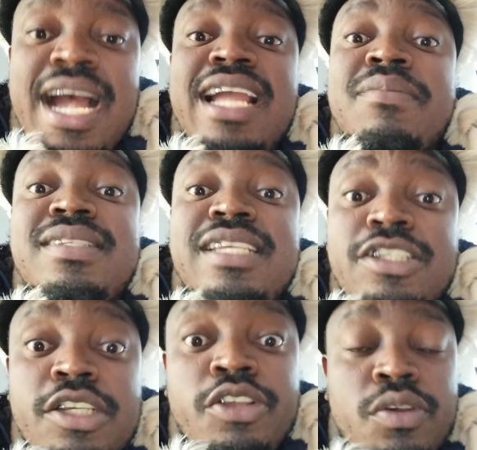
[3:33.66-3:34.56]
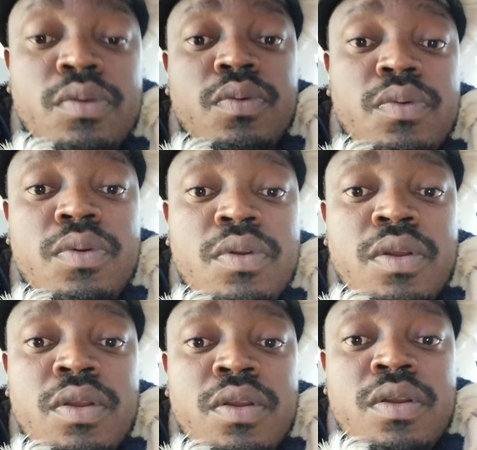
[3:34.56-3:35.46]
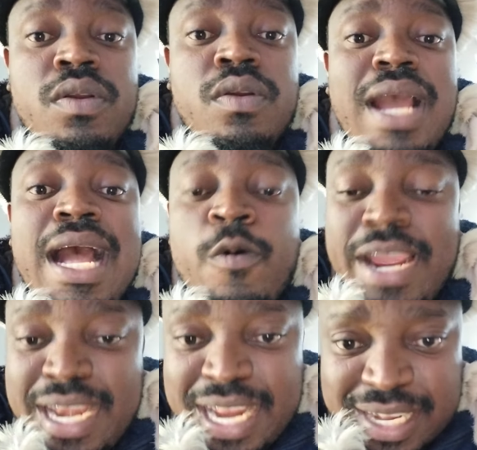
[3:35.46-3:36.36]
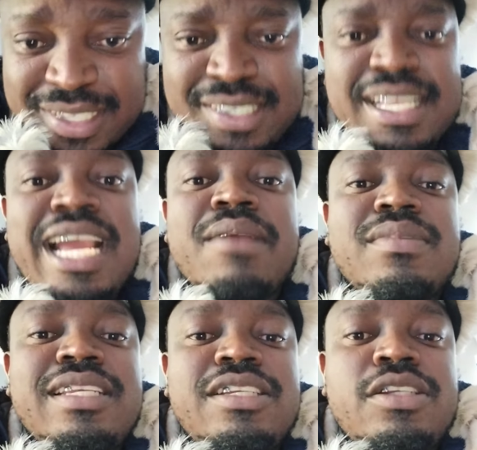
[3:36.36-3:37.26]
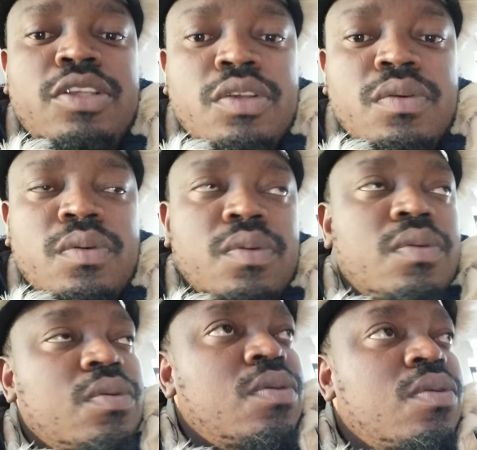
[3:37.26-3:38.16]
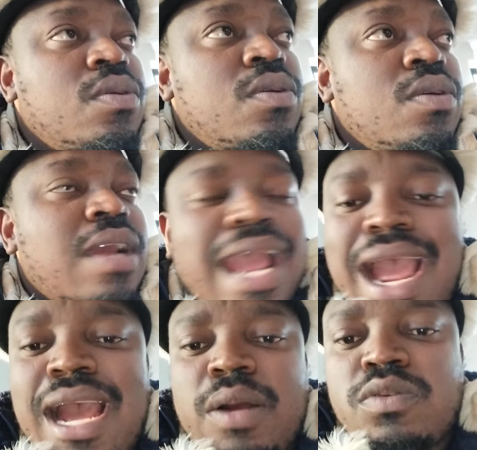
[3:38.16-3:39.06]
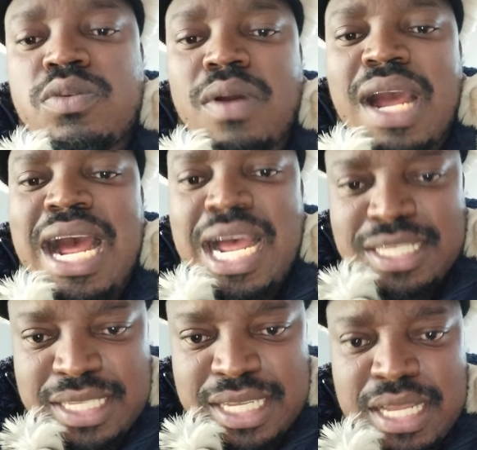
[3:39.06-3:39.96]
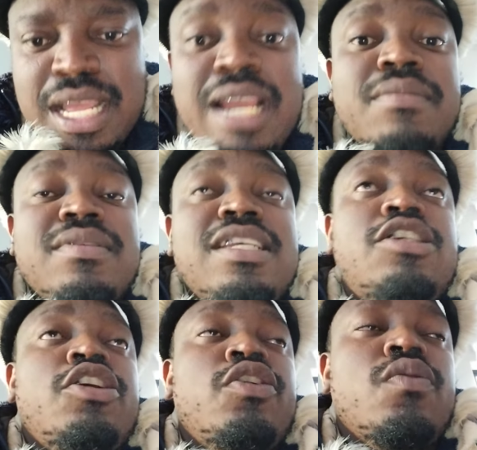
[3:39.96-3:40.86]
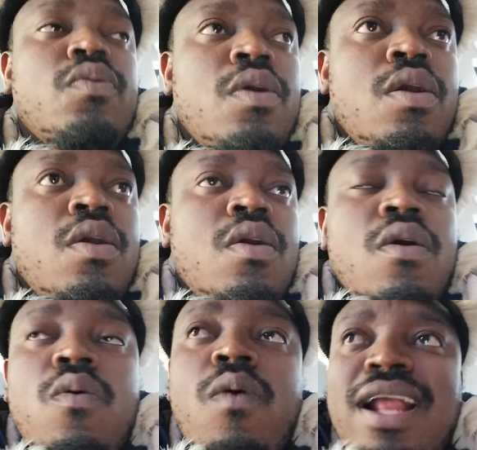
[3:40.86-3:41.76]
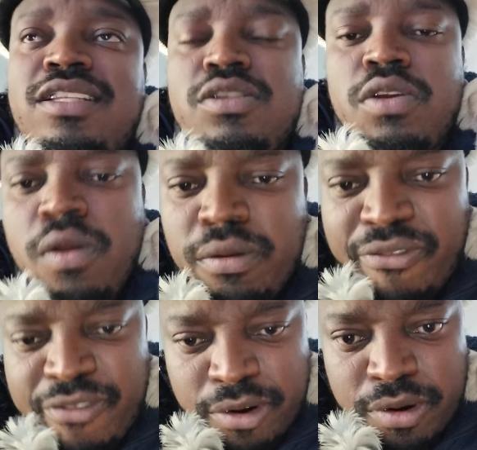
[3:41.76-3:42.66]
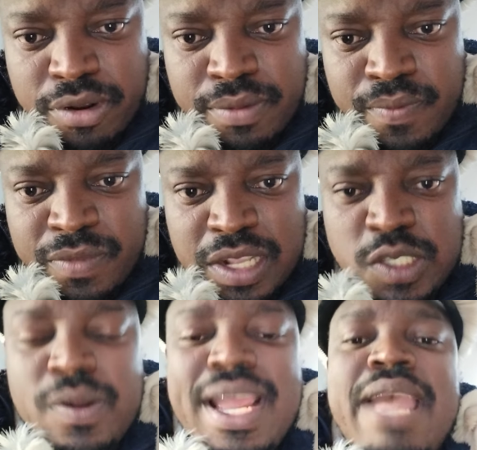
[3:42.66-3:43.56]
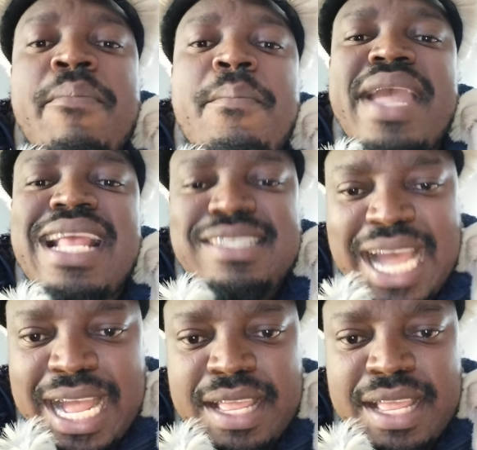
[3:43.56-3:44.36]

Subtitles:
am teaching you awareness. I am teaching you how to ask. I am teaching you what to look for to embed